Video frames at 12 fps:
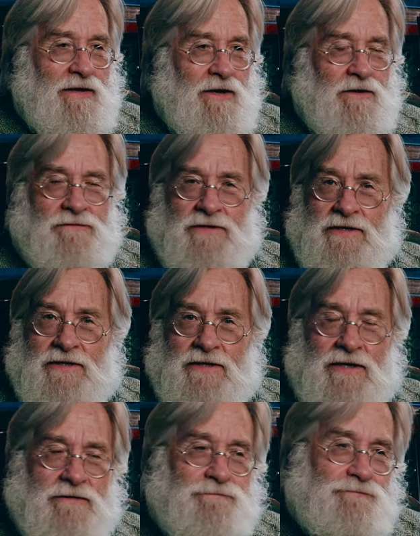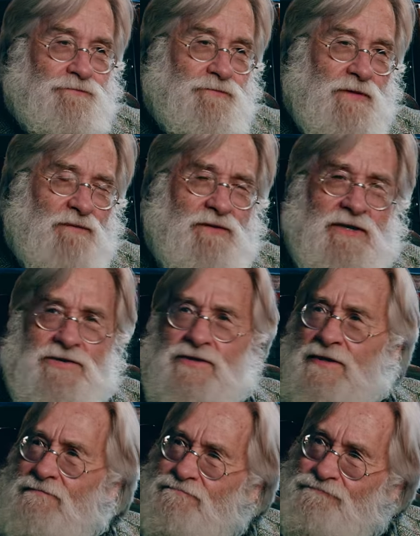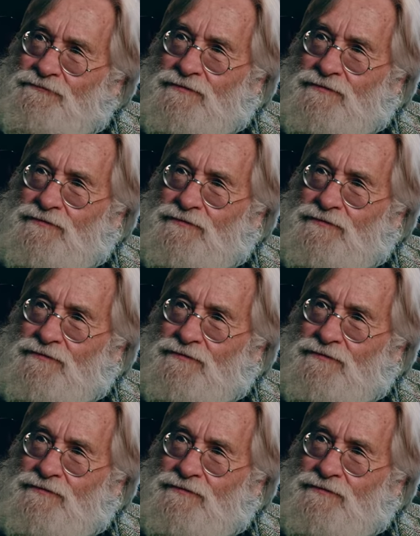of the um, feast. Um,